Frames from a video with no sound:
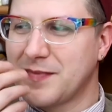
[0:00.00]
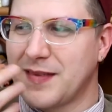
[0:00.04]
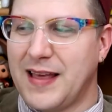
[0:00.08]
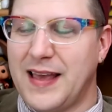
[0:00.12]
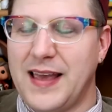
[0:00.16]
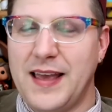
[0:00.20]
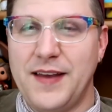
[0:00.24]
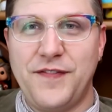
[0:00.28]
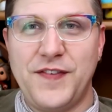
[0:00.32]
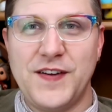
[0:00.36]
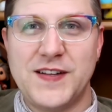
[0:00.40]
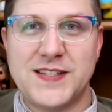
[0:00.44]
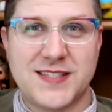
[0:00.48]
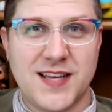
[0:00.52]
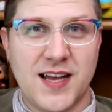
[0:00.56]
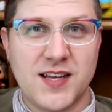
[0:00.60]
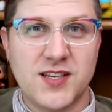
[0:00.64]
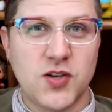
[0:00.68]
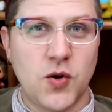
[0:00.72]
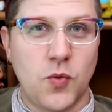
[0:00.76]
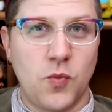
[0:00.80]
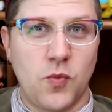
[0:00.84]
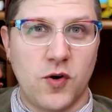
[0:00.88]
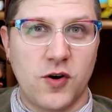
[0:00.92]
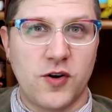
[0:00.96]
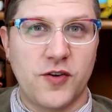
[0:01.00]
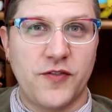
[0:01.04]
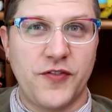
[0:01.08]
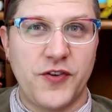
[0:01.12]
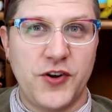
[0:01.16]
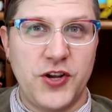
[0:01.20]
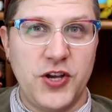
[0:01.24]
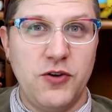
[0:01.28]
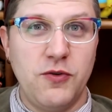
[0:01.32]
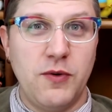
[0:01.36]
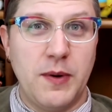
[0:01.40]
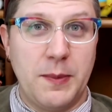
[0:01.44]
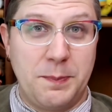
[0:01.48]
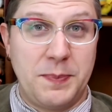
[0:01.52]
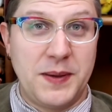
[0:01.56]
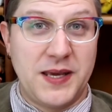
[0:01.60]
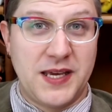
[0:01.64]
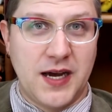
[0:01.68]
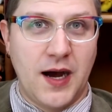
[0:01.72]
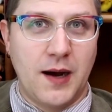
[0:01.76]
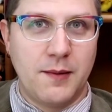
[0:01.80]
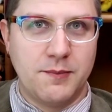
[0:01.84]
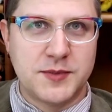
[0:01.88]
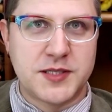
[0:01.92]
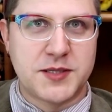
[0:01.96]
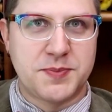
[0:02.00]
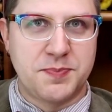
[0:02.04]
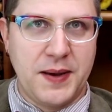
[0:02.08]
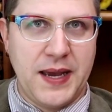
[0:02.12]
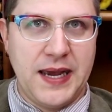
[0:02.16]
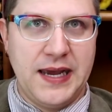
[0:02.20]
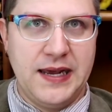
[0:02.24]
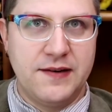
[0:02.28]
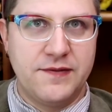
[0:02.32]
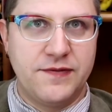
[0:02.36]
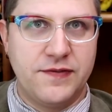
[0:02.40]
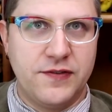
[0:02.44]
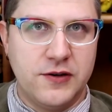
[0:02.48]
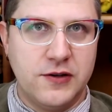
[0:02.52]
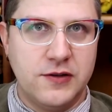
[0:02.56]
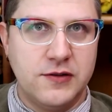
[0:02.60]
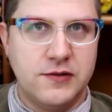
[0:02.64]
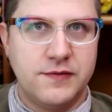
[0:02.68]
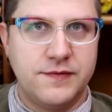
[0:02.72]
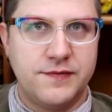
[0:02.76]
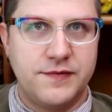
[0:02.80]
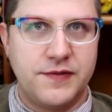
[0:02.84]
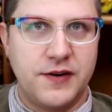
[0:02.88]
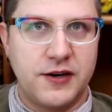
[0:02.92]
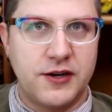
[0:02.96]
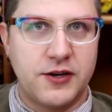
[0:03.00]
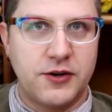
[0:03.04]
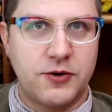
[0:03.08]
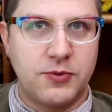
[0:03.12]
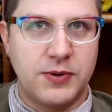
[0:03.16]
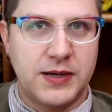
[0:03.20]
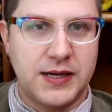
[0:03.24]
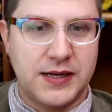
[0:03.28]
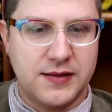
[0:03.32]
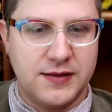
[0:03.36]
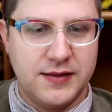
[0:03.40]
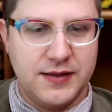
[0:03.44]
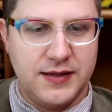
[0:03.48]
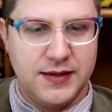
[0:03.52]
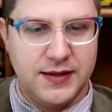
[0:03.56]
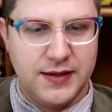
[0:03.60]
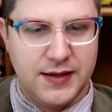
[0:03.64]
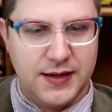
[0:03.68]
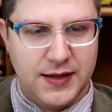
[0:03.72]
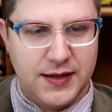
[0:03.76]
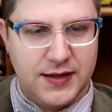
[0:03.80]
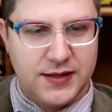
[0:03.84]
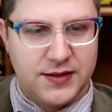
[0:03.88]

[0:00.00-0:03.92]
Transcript: it doesn't work for you, it becomes painful very quickly.